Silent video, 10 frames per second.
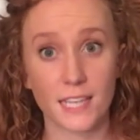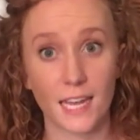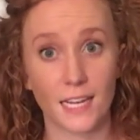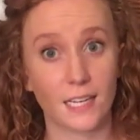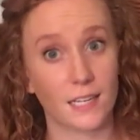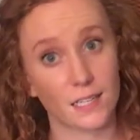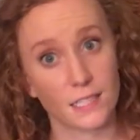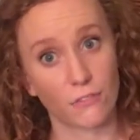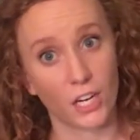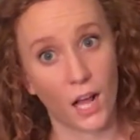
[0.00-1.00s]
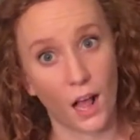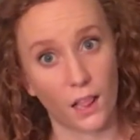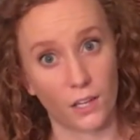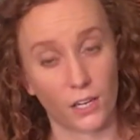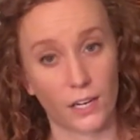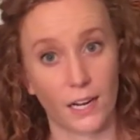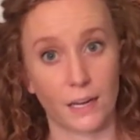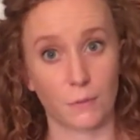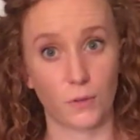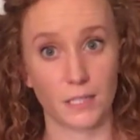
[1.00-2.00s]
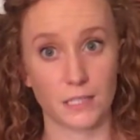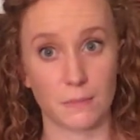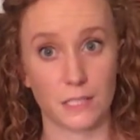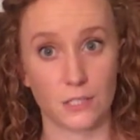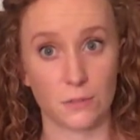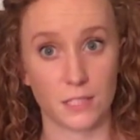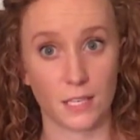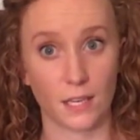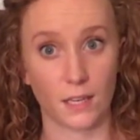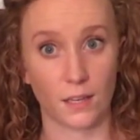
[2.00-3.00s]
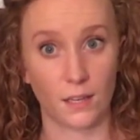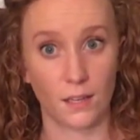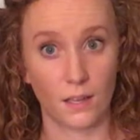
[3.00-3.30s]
skein in a different color, and I'm going to be using